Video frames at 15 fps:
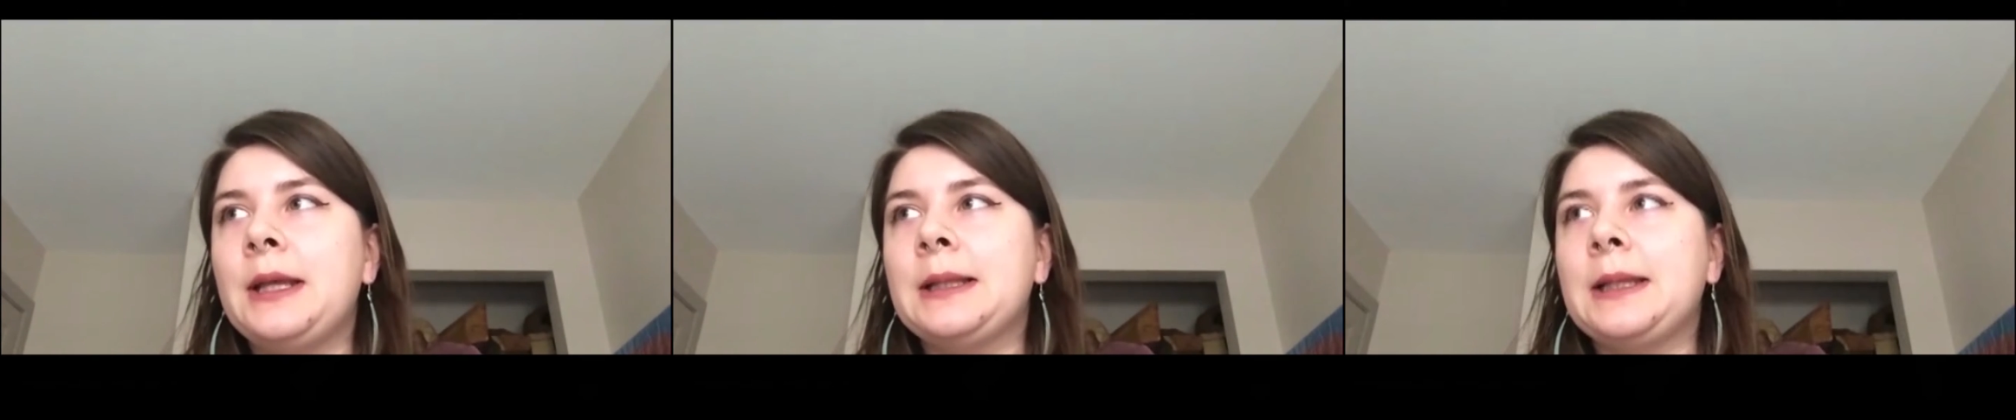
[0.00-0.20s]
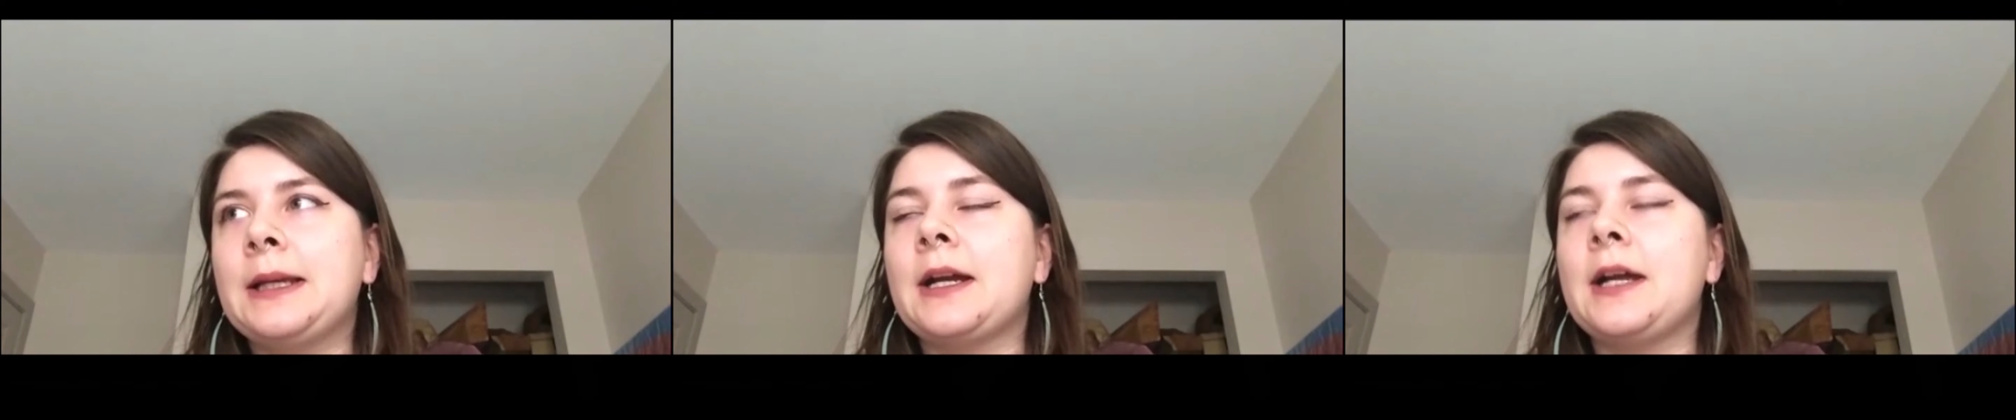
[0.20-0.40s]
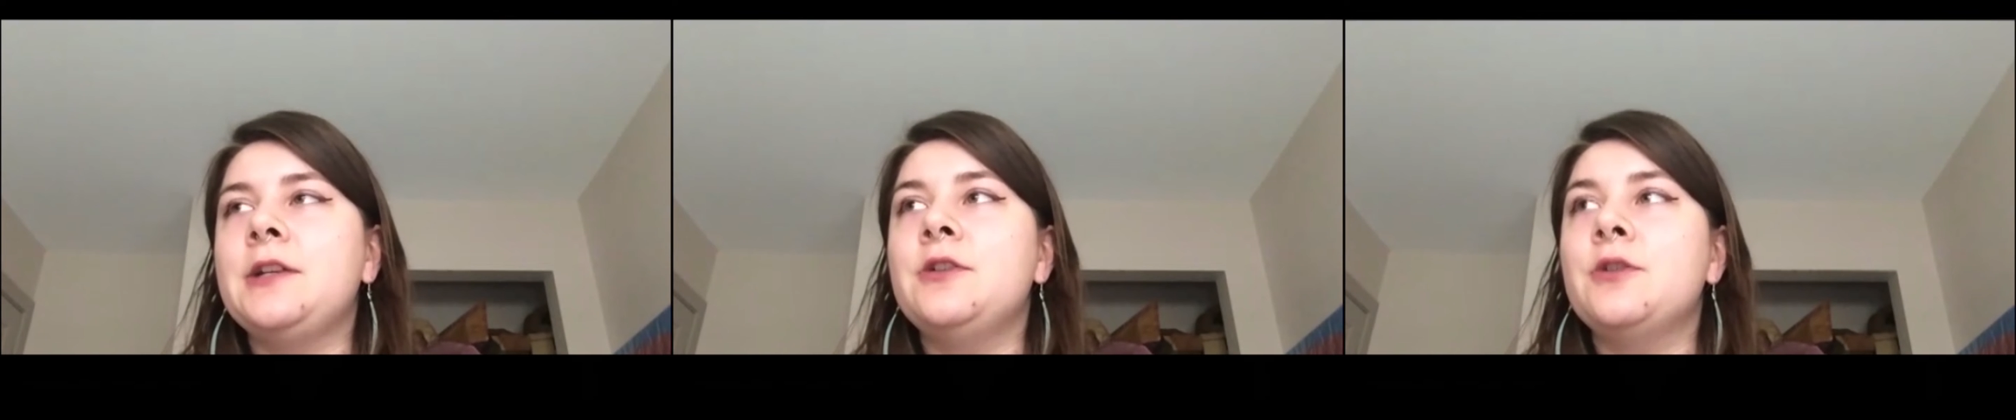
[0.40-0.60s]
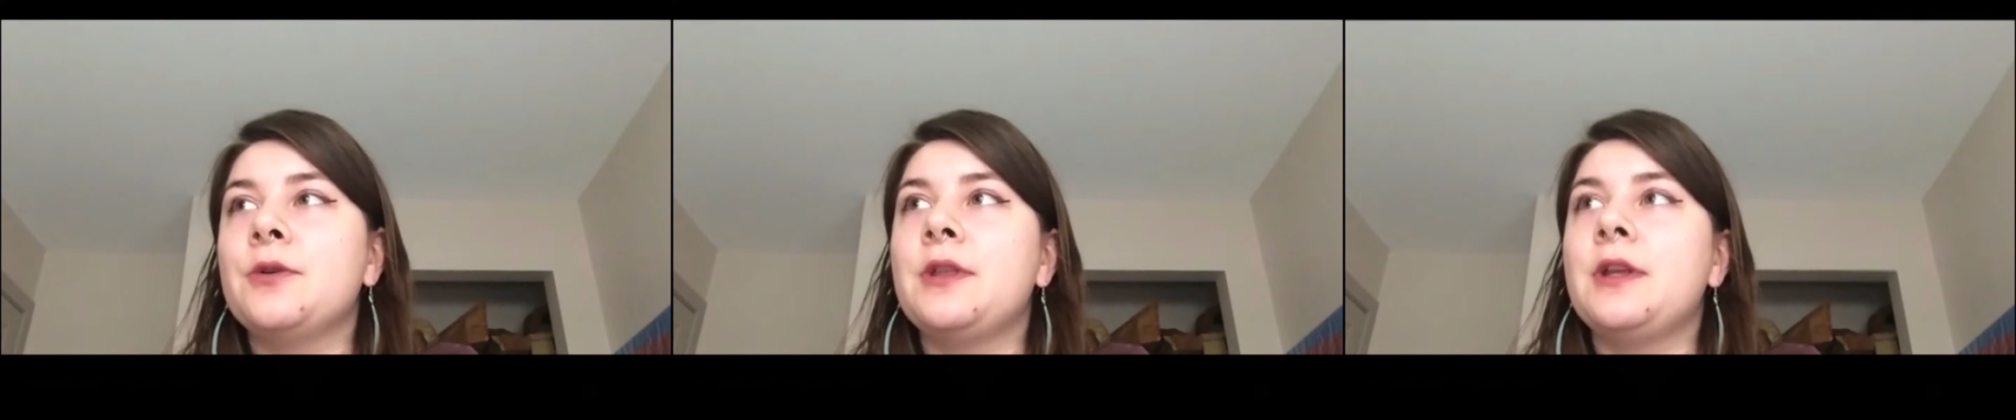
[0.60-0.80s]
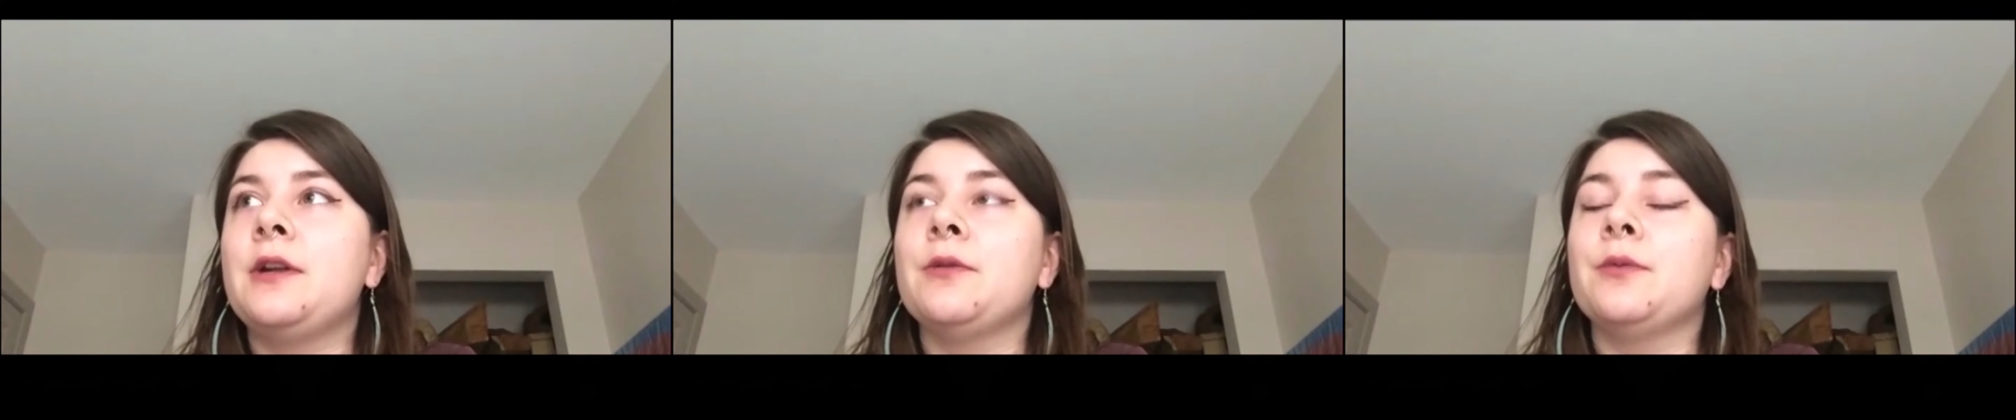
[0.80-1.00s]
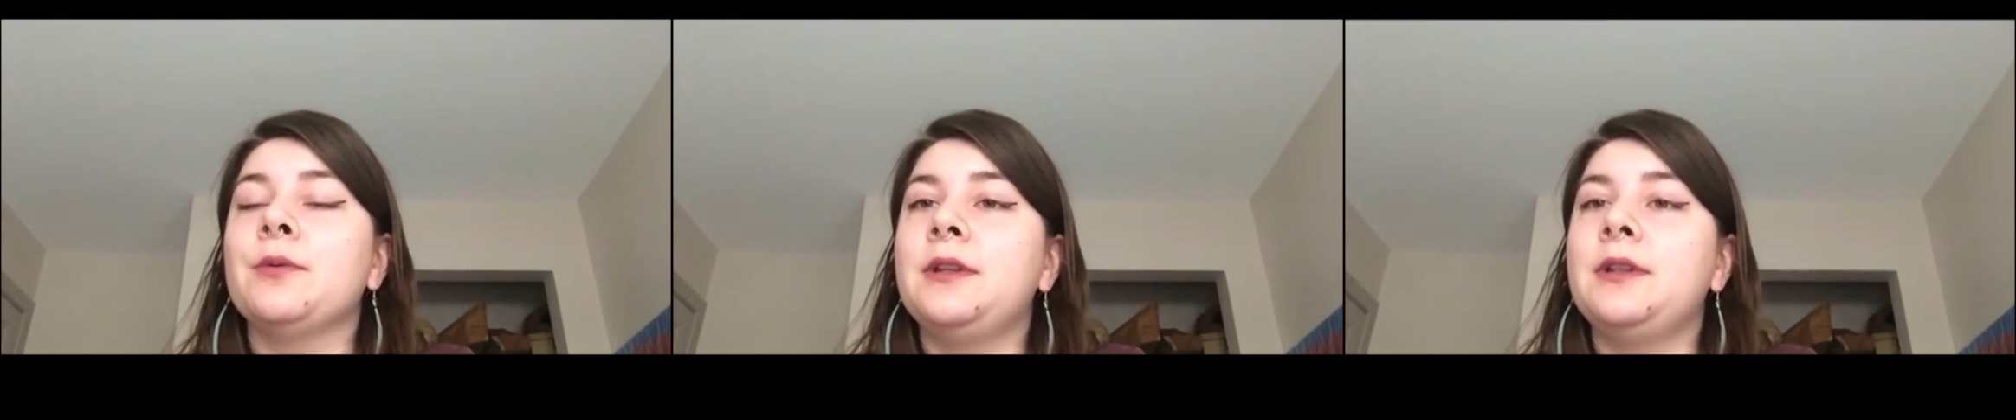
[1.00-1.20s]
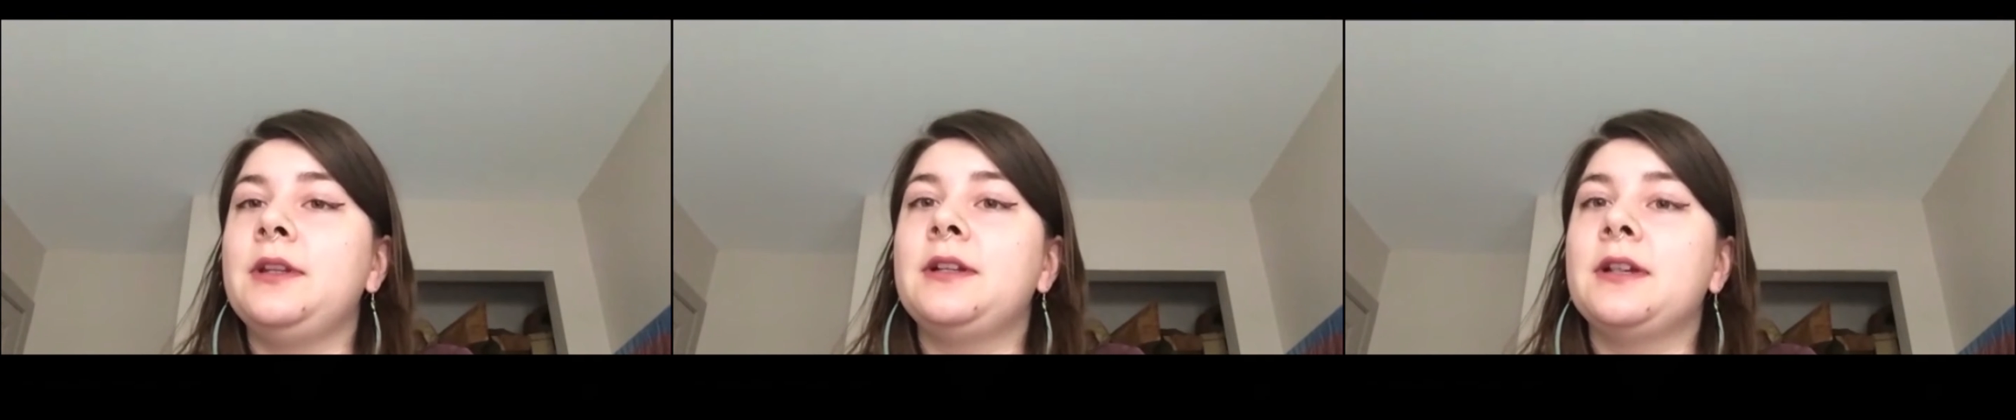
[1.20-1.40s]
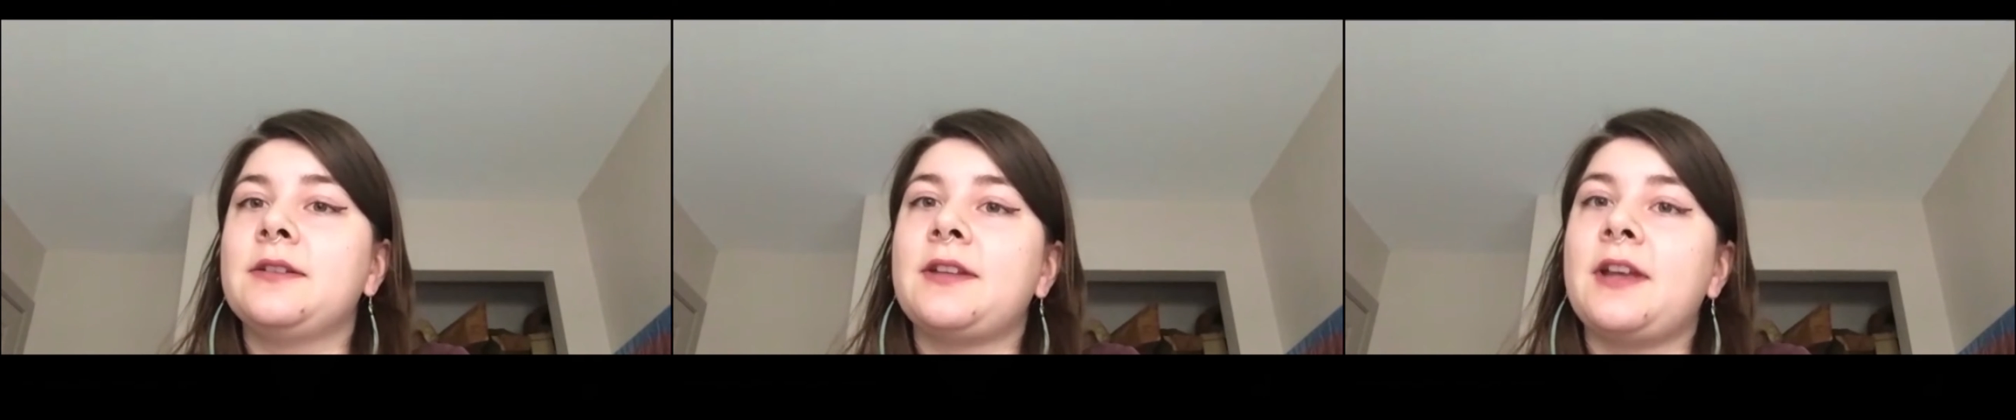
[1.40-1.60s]
like I know that it really
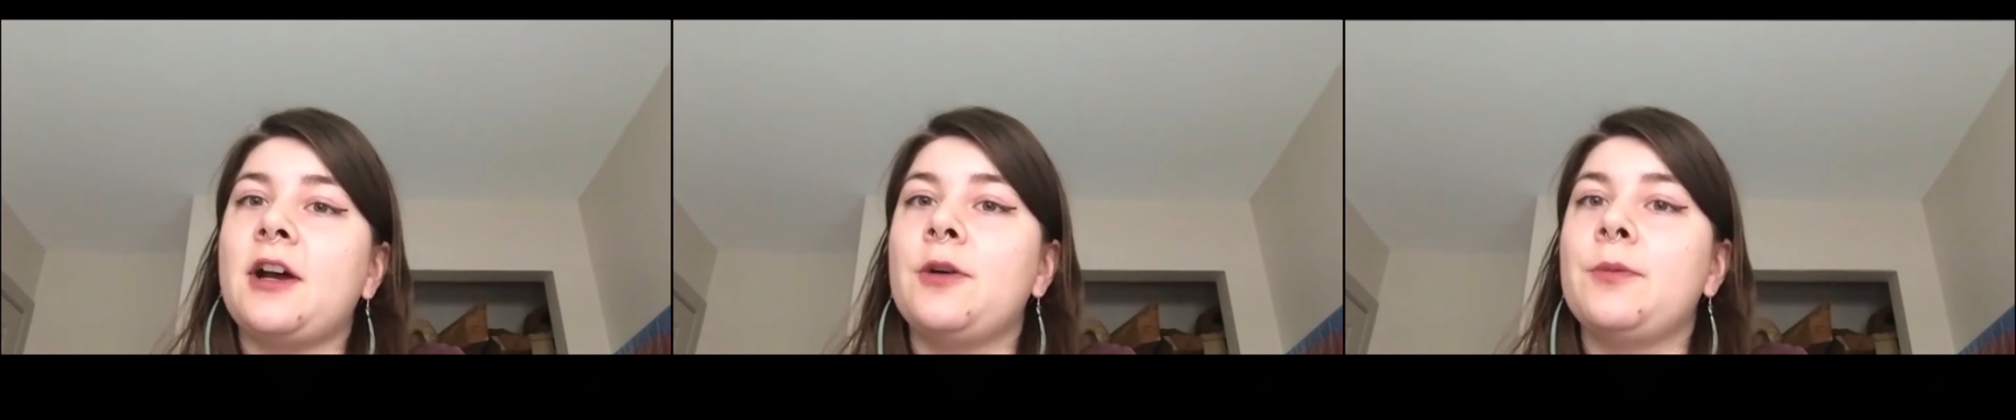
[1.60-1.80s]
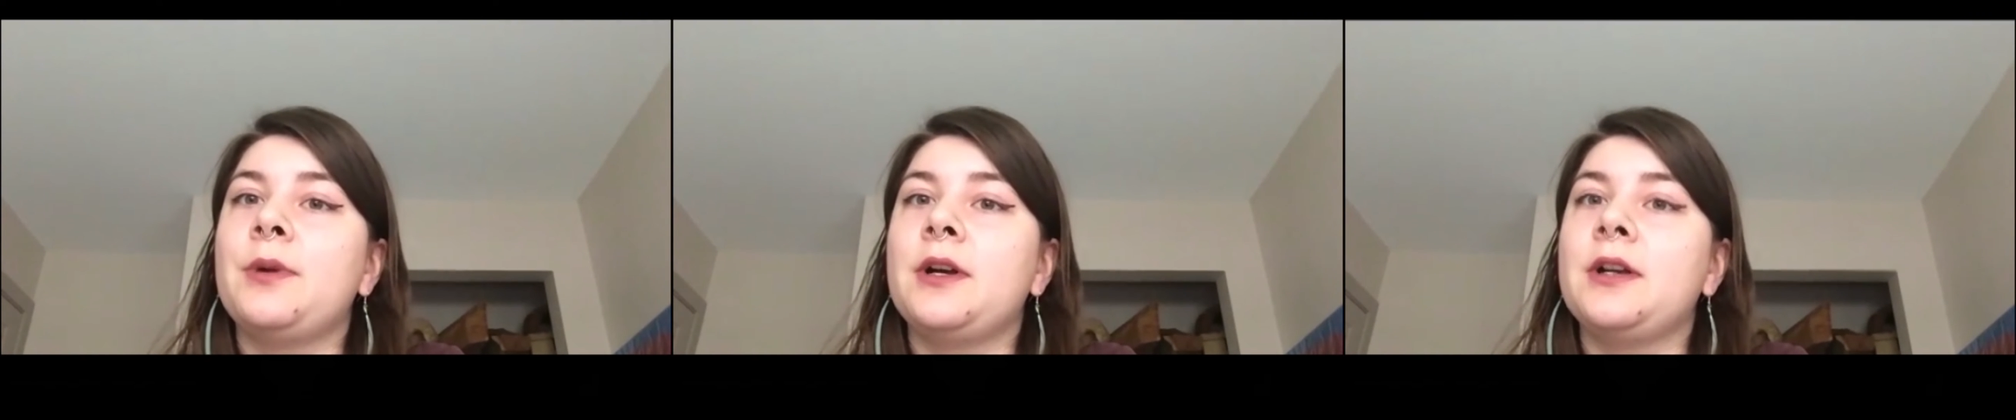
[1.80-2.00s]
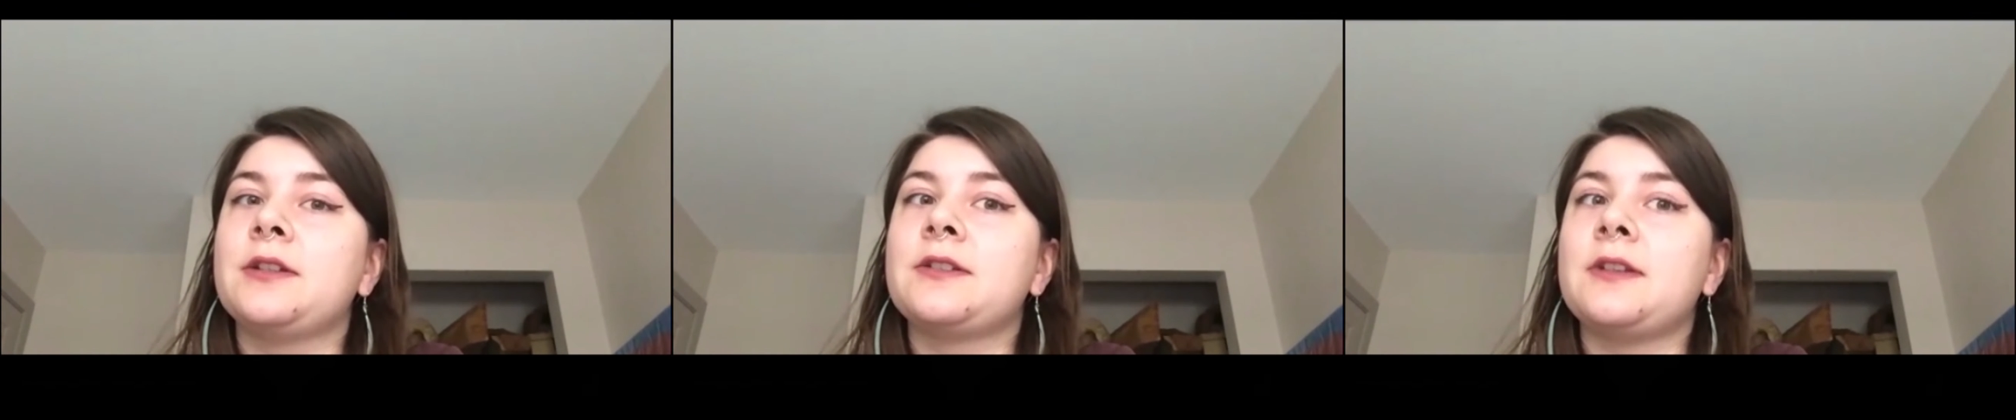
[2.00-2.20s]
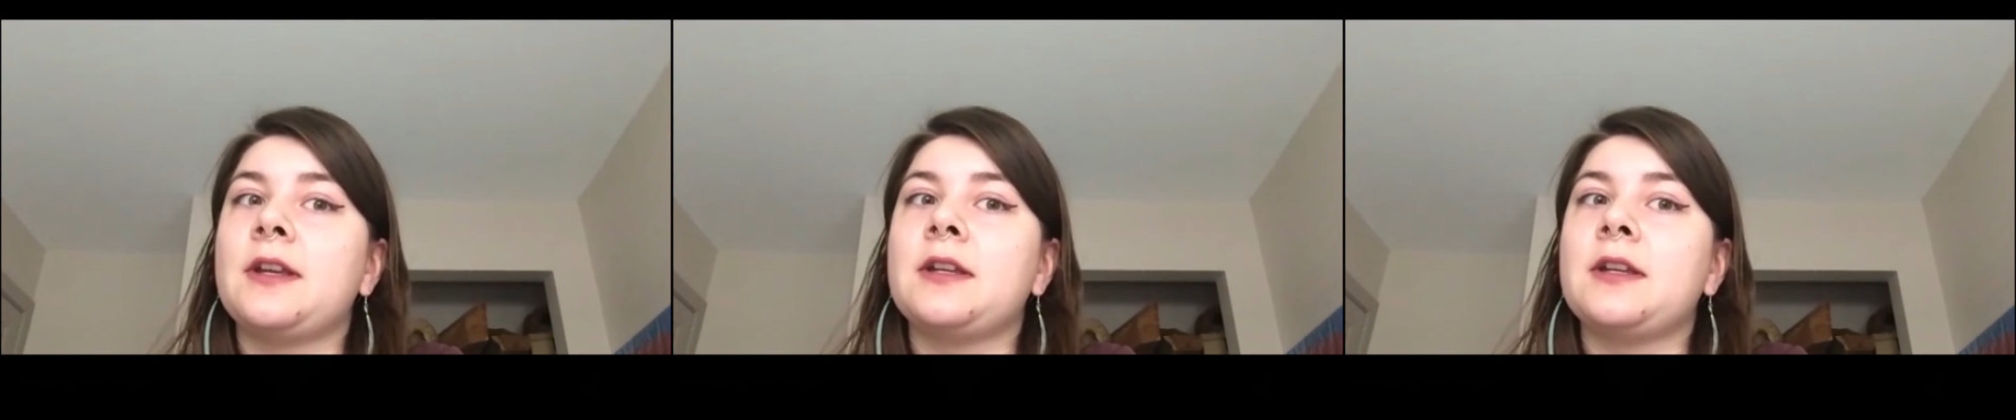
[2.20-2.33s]
does help us,